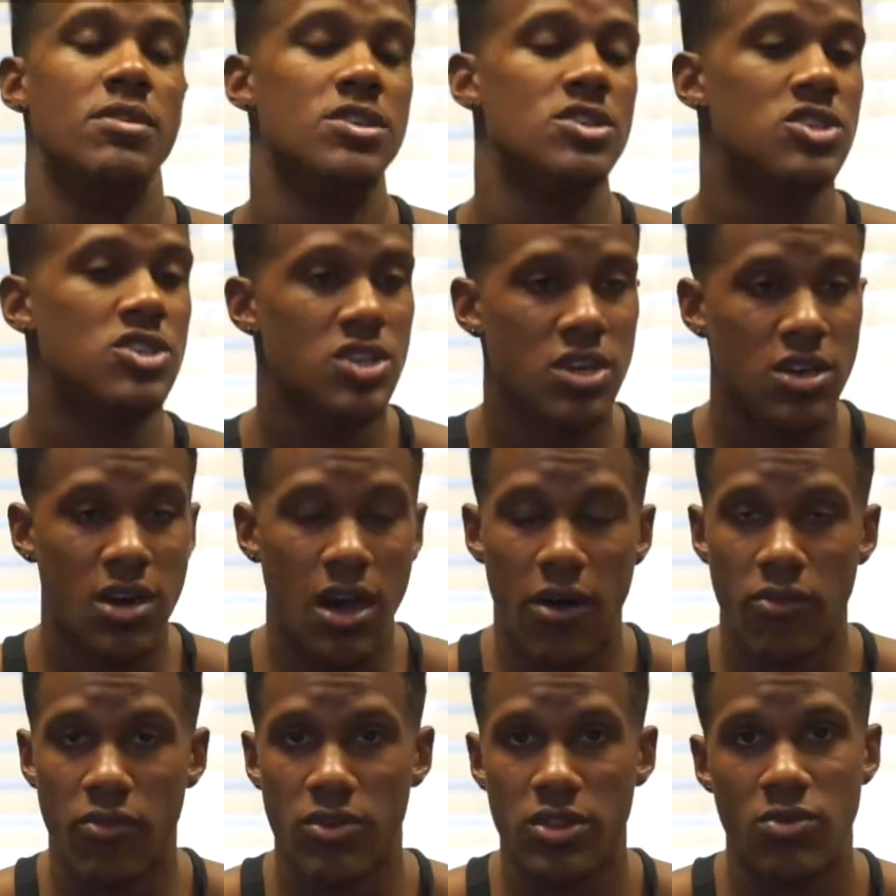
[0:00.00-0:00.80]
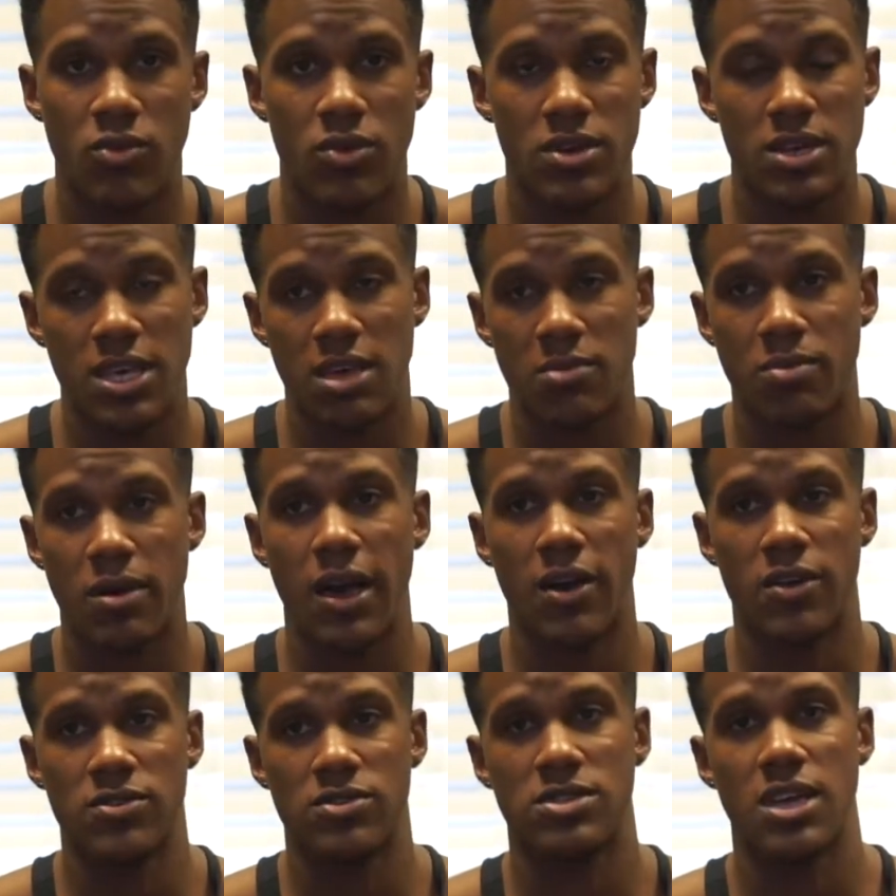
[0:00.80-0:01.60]
this year I really wanted to get
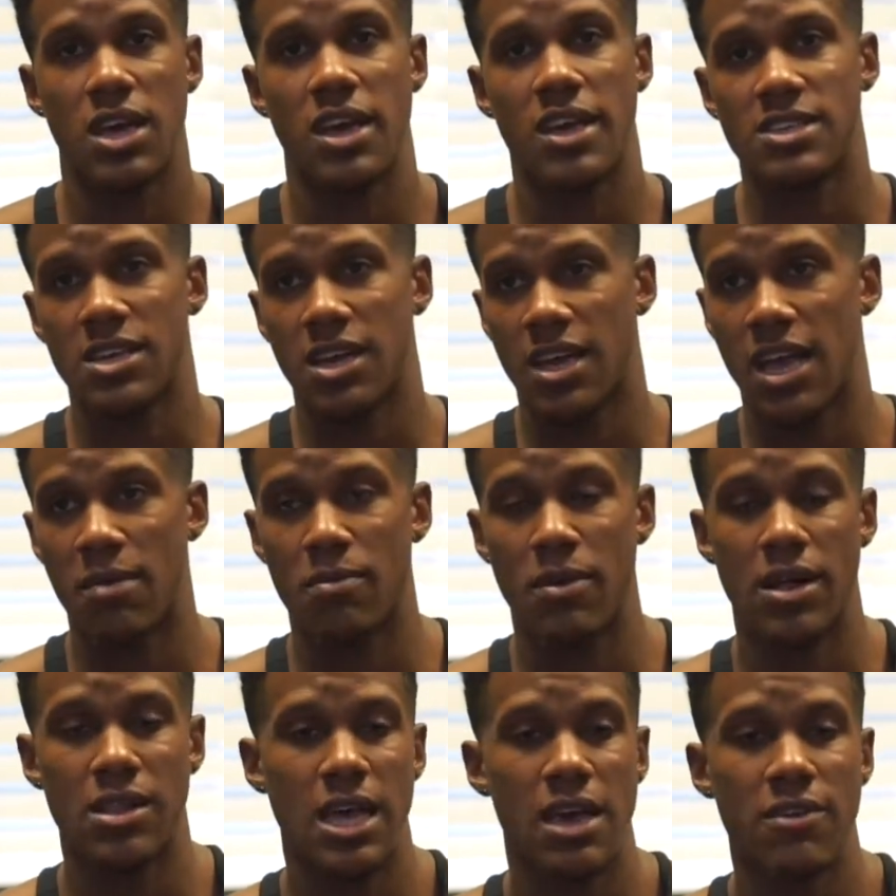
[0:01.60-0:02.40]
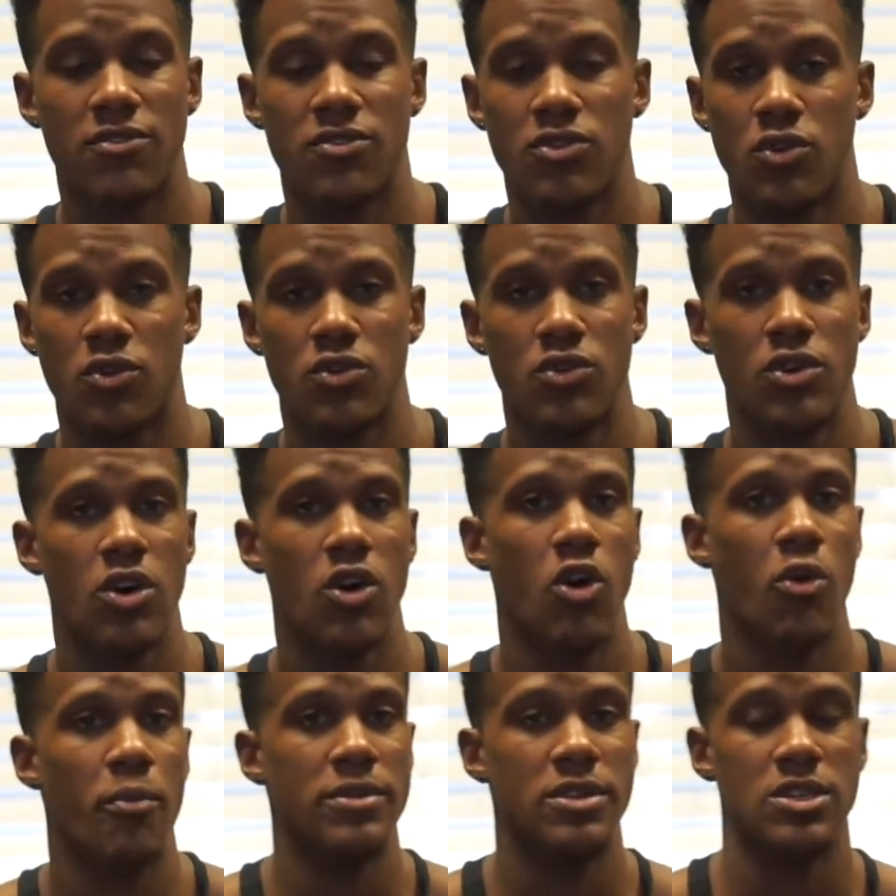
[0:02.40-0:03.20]
back on stage. I got my life in order.
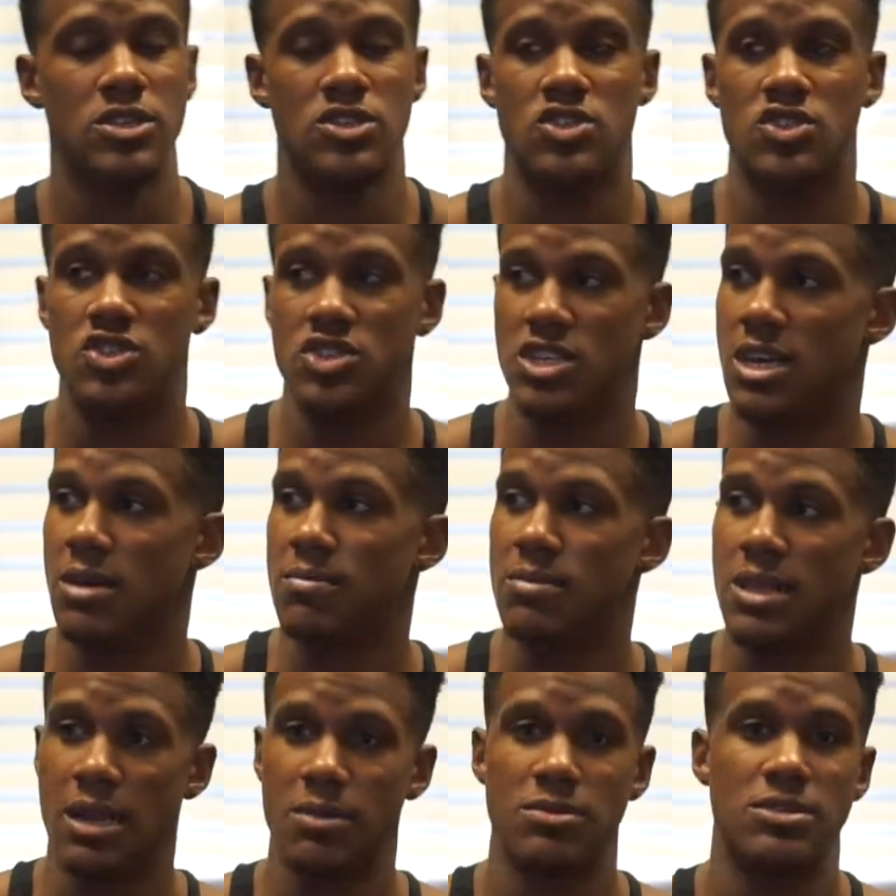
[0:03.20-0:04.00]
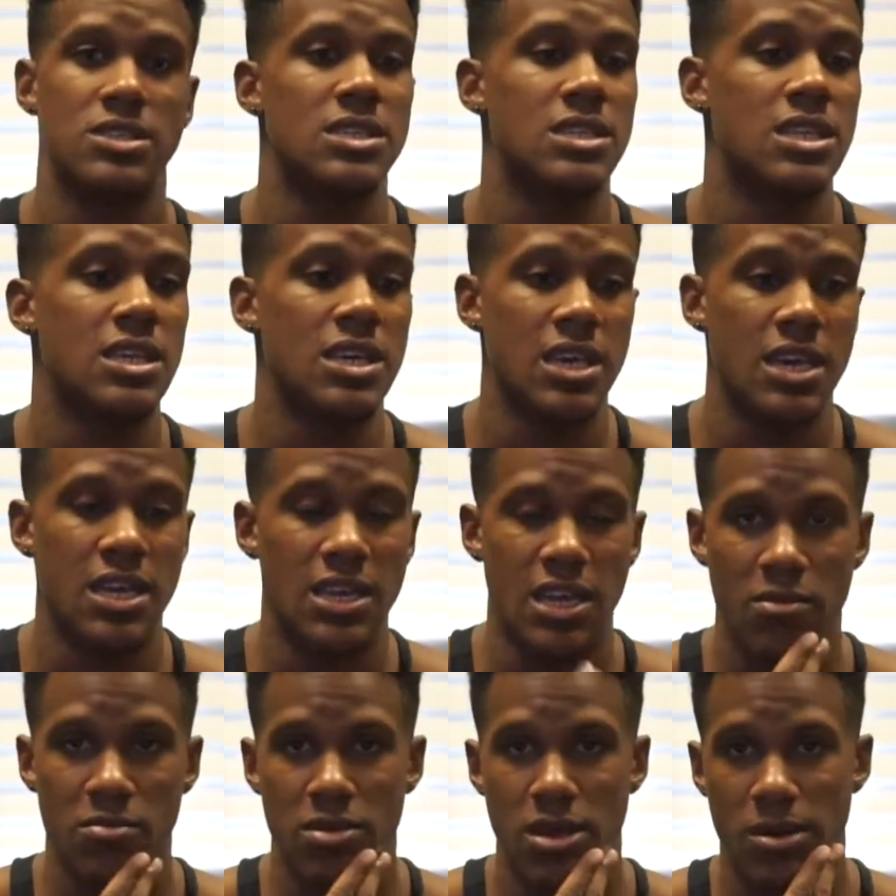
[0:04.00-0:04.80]
I opened this gym that I'm sitting
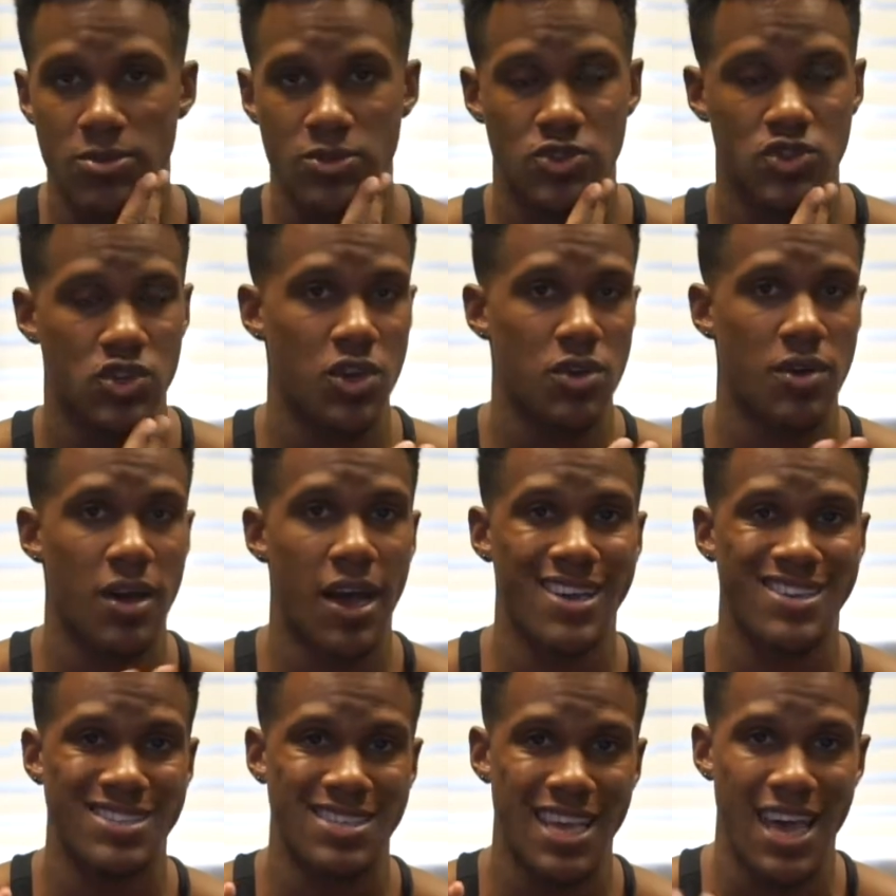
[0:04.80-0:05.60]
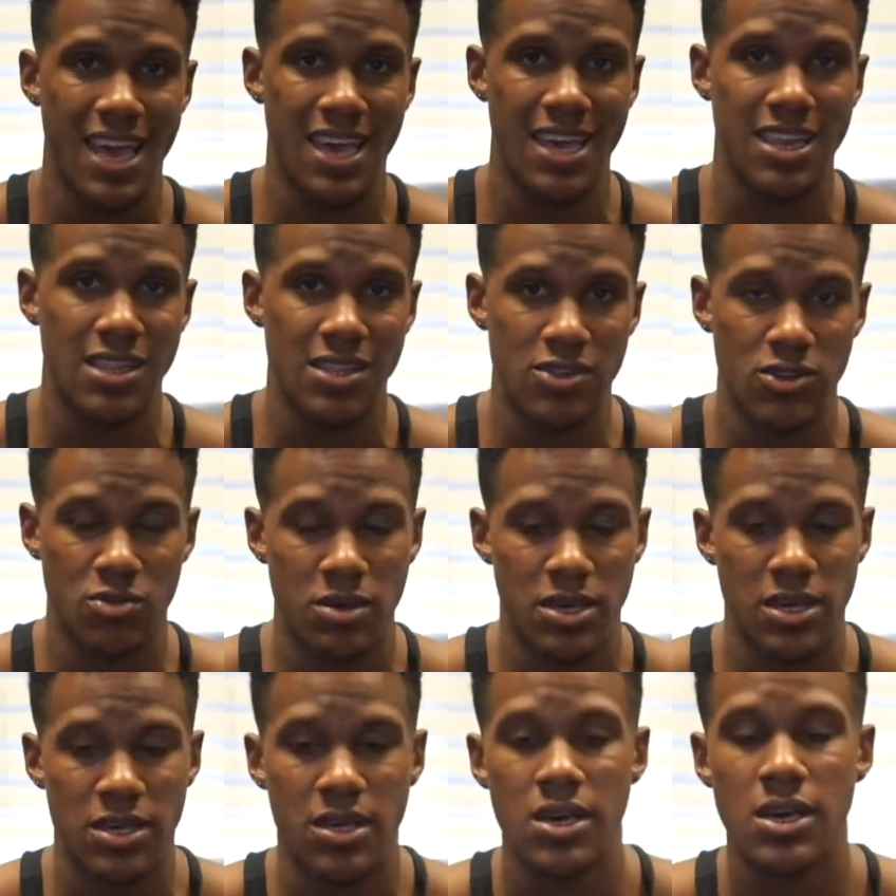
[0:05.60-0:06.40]
in. I'll be able to show you guys that in a little
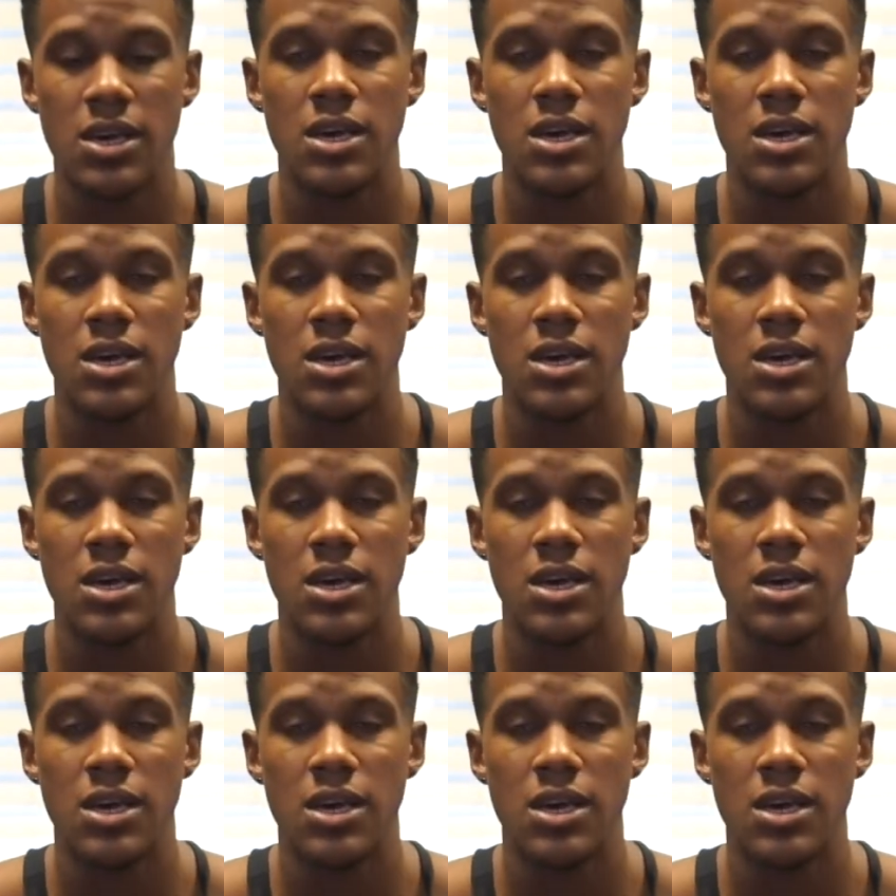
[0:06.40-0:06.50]
bit.